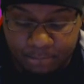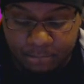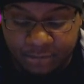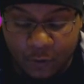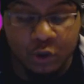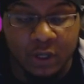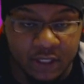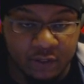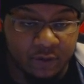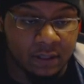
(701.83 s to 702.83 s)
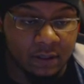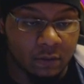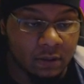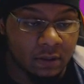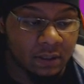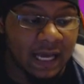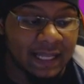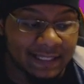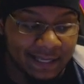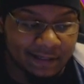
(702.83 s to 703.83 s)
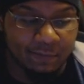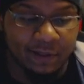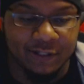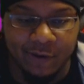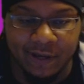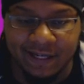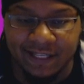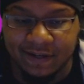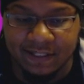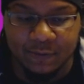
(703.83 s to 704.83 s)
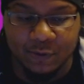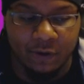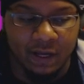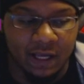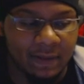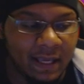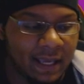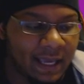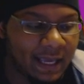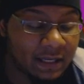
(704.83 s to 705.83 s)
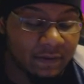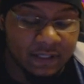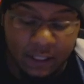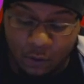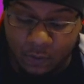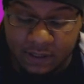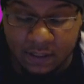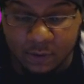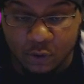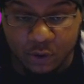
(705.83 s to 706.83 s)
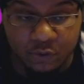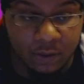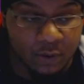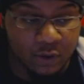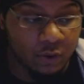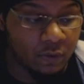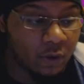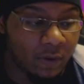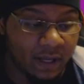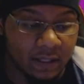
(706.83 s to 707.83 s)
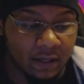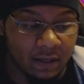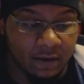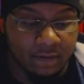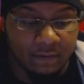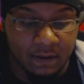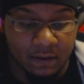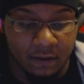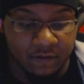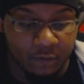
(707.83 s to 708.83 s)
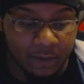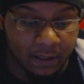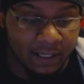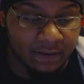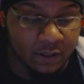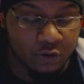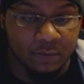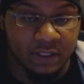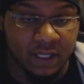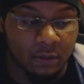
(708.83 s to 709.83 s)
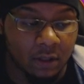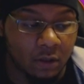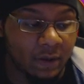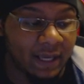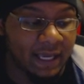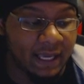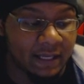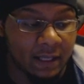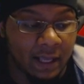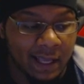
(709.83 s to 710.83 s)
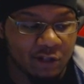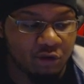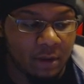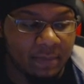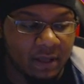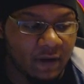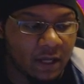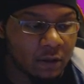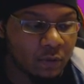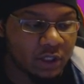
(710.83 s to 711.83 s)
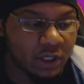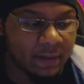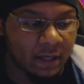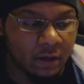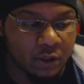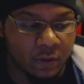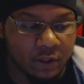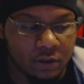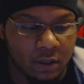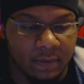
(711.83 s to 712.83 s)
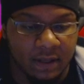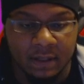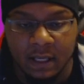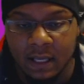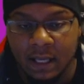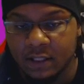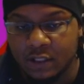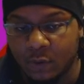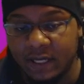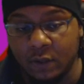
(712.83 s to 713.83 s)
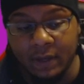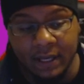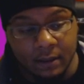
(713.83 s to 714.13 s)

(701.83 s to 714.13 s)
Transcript: future content, please go ahead and give it a subscribe. And as always, I'm a Twitch streamer, so go ahead and look for my link in the description down below and drop me a follow or check me out on Twitch, you know what I mean? So anyway,